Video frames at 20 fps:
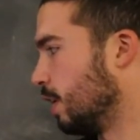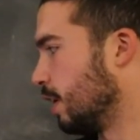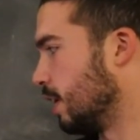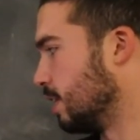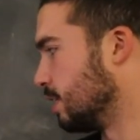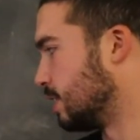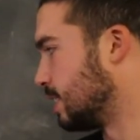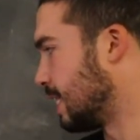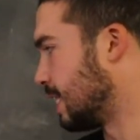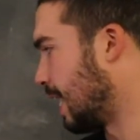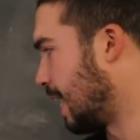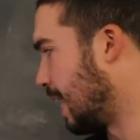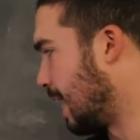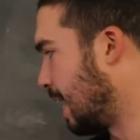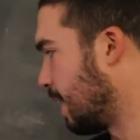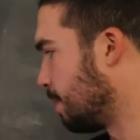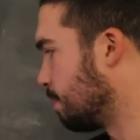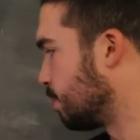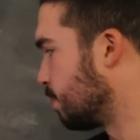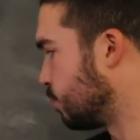is
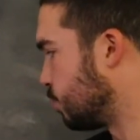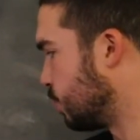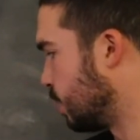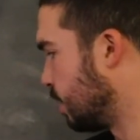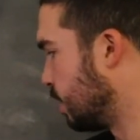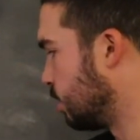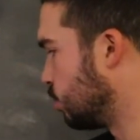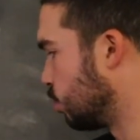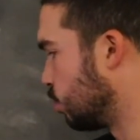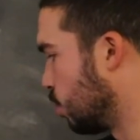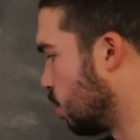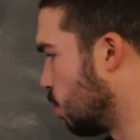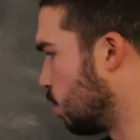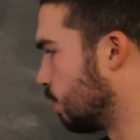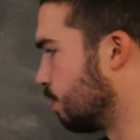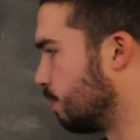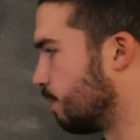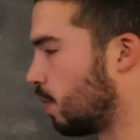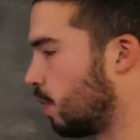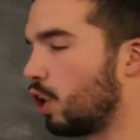time, percentage,
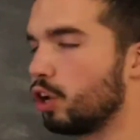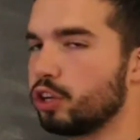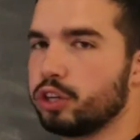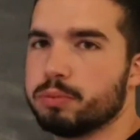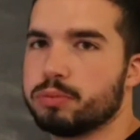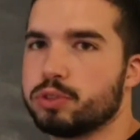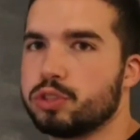load, and volume.